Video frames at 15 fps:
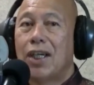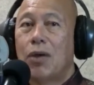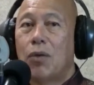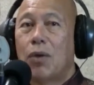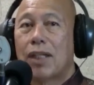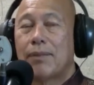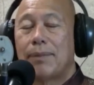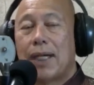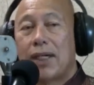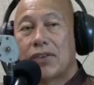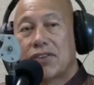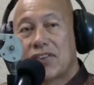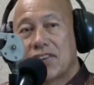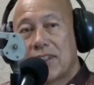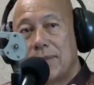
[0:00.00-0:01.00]
What
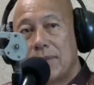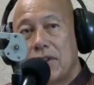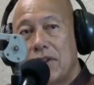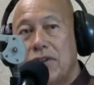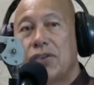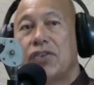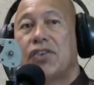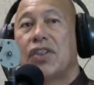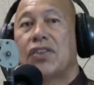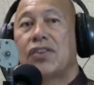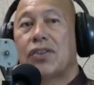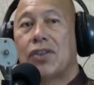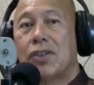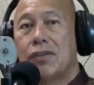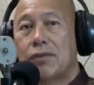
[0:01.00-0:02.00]
about some
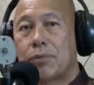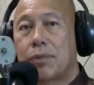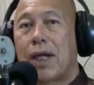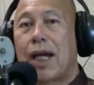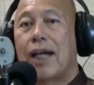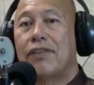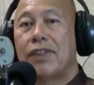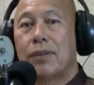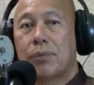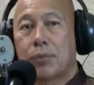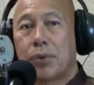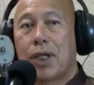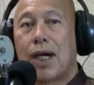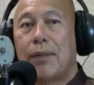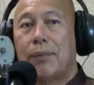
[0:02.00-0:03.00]
uses of private
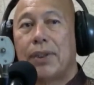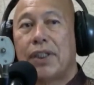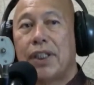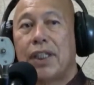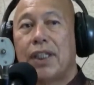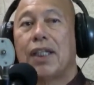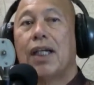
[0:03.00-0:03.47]
property